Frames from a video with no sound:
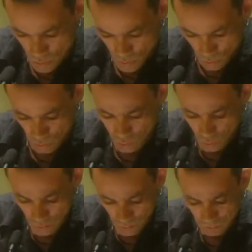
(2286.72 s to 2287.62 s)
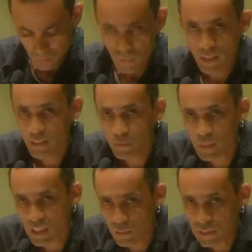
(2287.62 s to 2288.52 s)
Slowly, and then
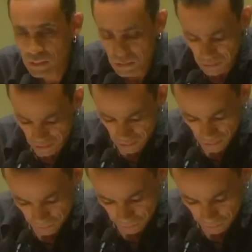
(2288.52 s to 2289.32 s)
become an eternity.